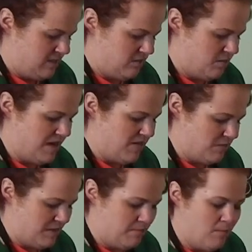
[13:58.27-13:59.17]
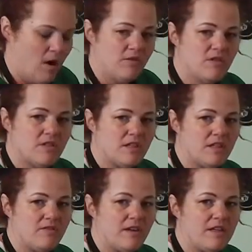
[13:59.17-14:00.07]
We might even be more under
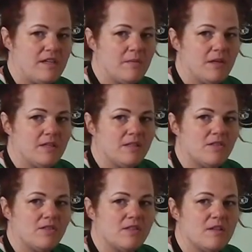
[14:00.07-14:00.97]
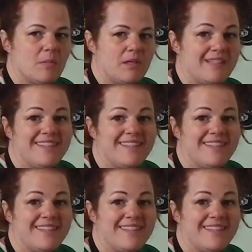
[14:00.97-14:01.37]
if I eat a bit as it goes in the pan.